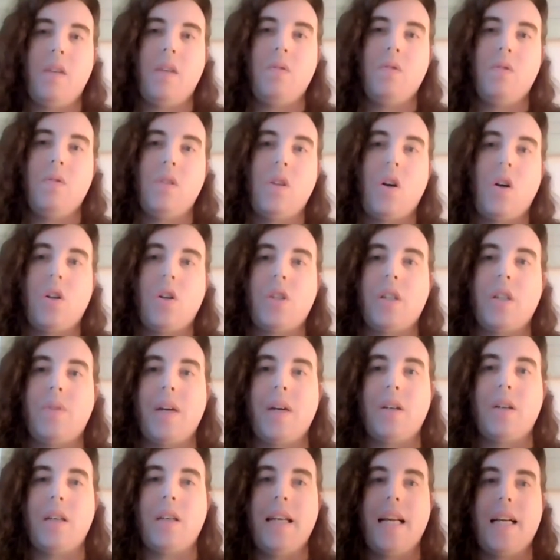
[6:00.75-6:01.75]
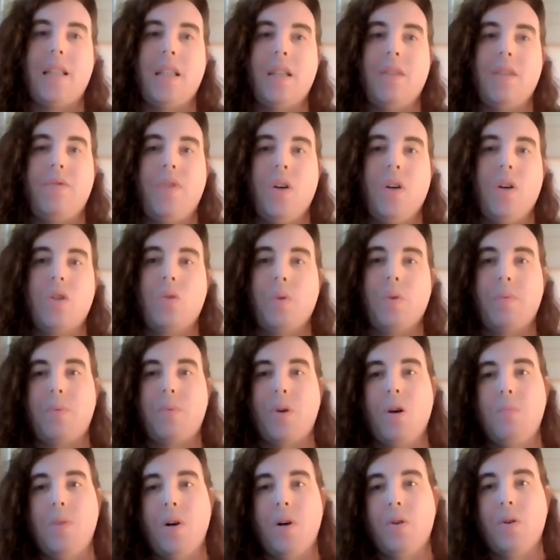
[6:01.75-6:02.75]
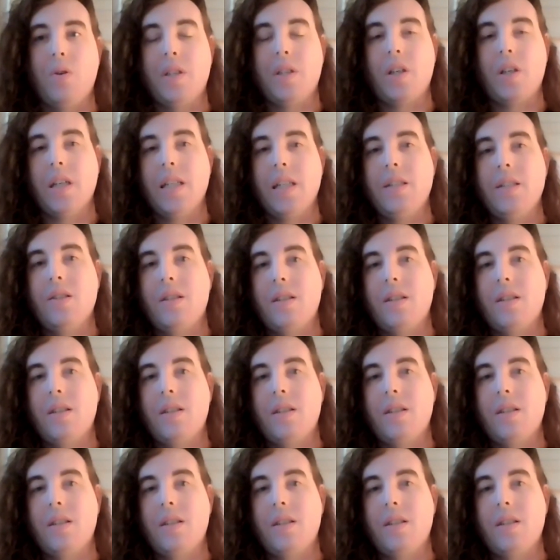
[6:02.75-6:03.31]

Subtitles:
largely around connecting folks with pro bono attorneys